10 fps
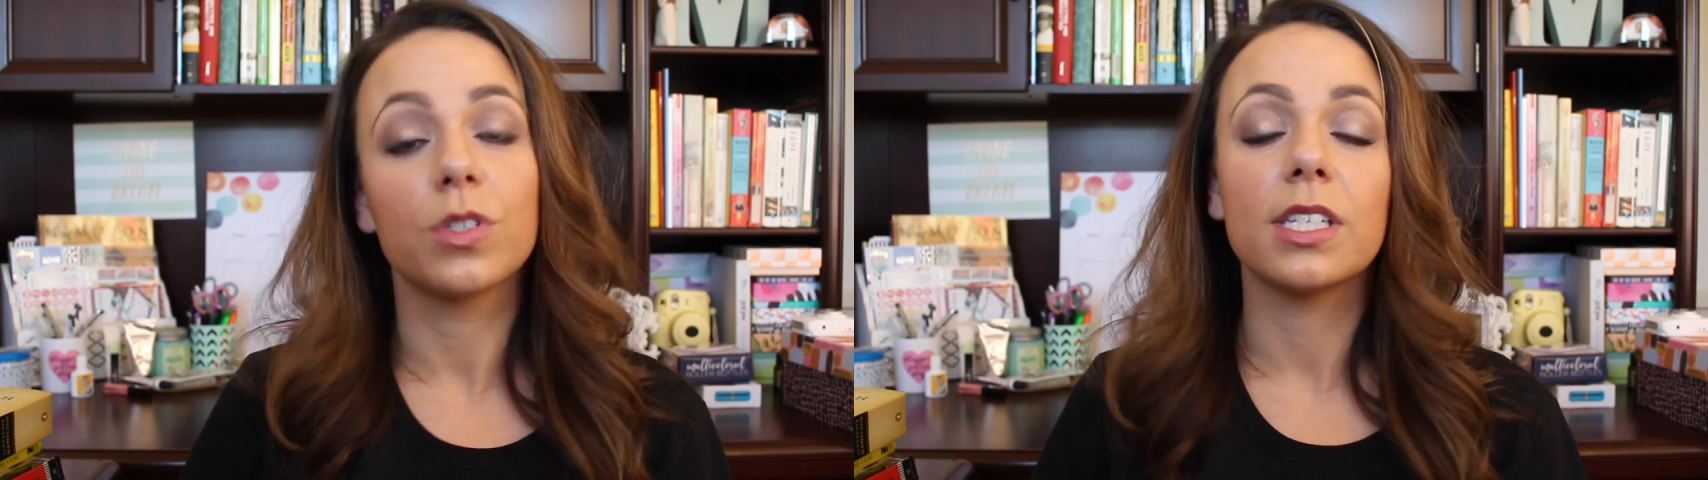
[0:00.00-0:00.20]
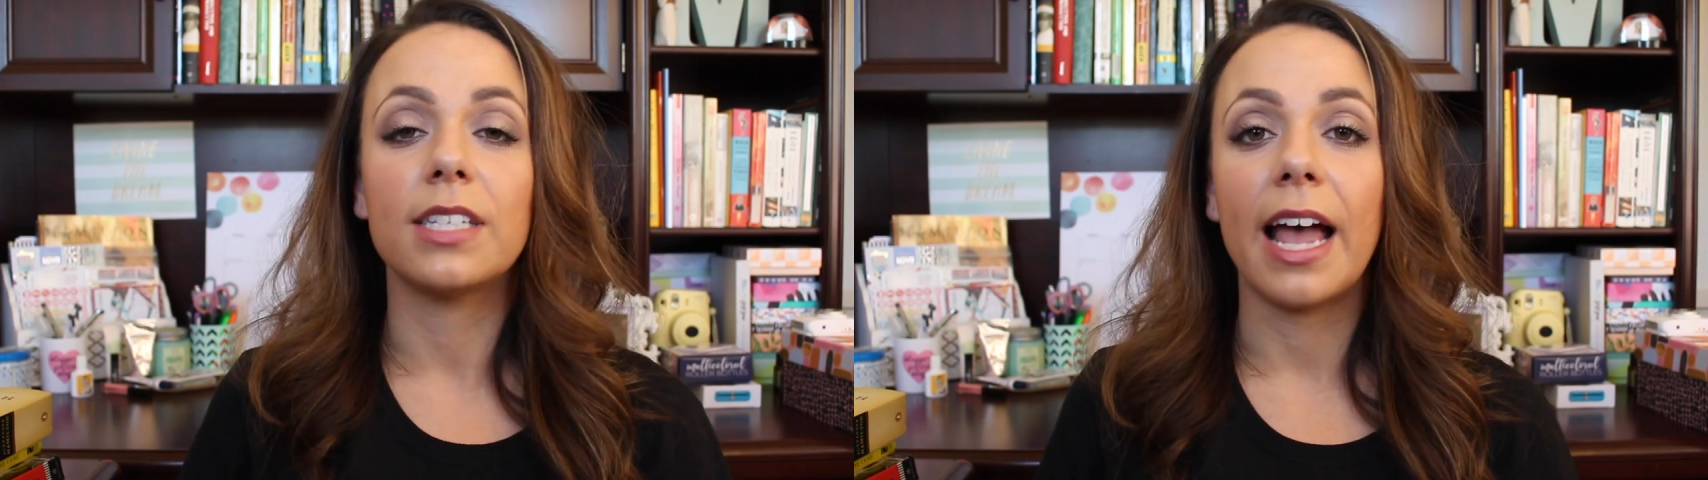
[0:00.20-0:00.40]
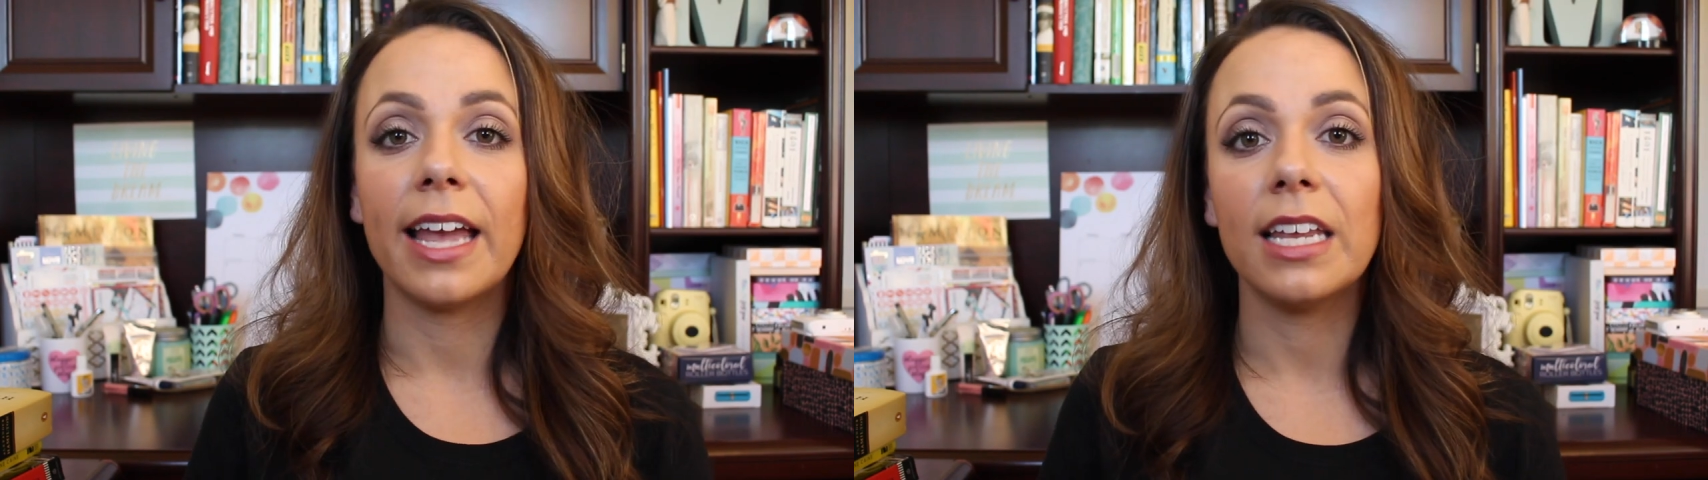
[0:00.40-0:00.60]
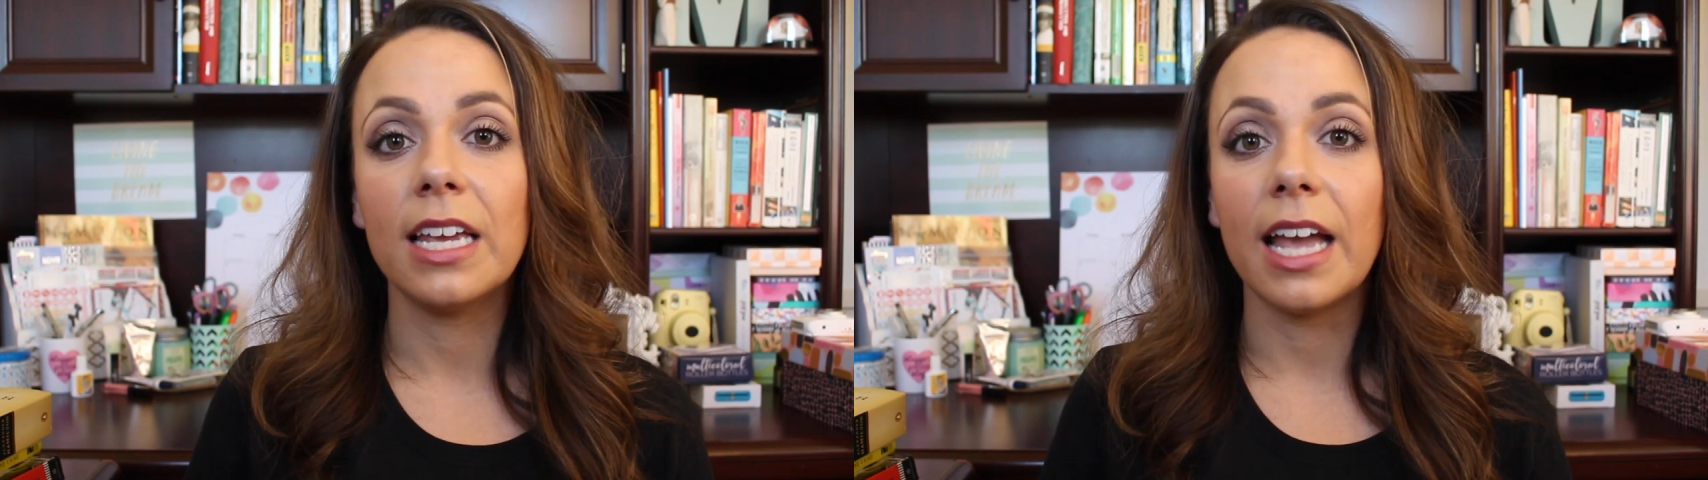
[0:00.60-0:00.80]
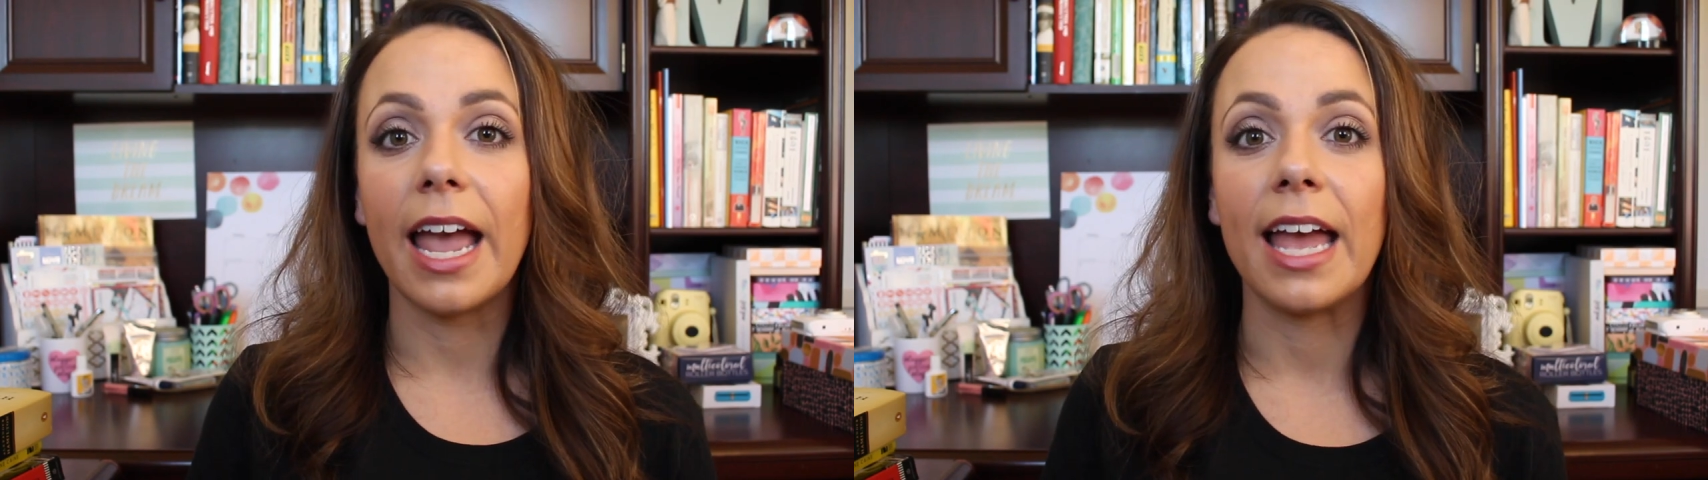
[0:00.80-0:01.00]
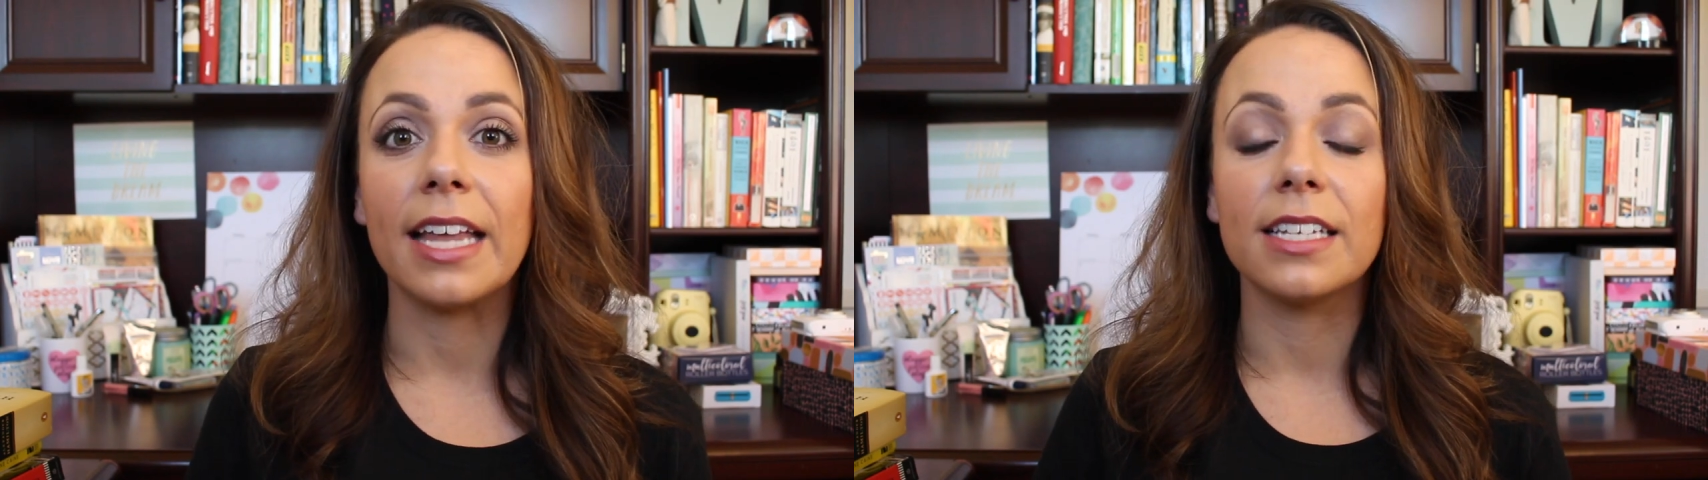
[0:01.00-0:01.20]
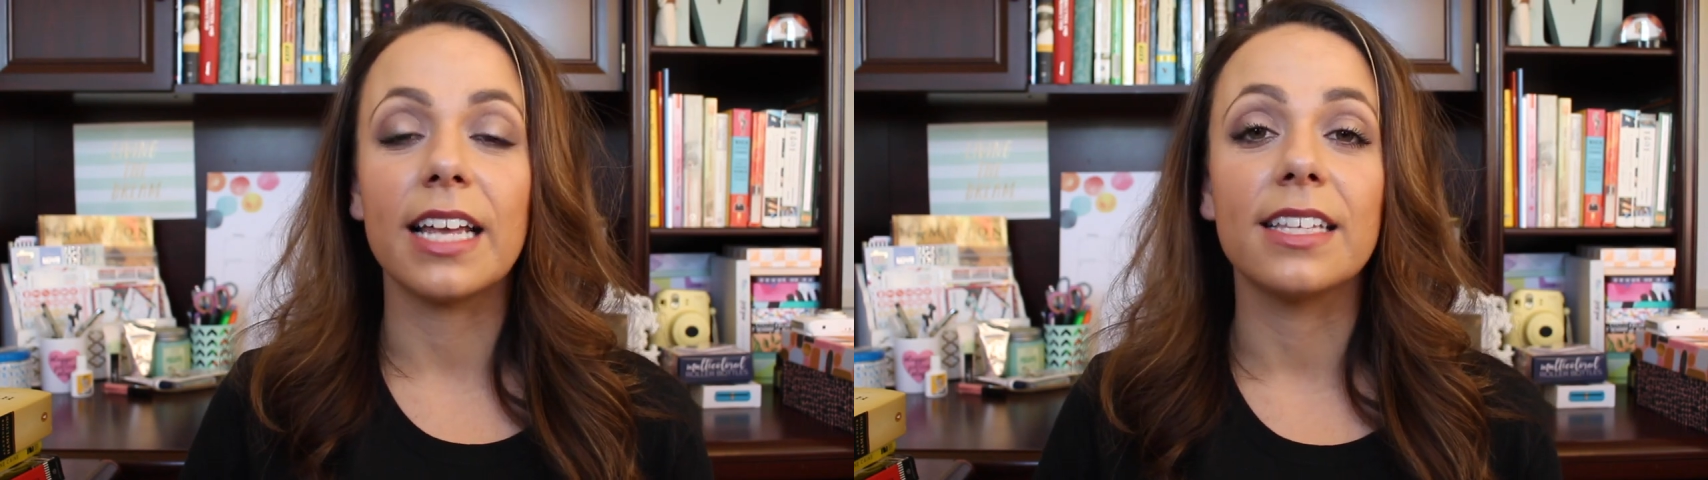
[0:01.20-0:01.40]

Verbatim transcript: society and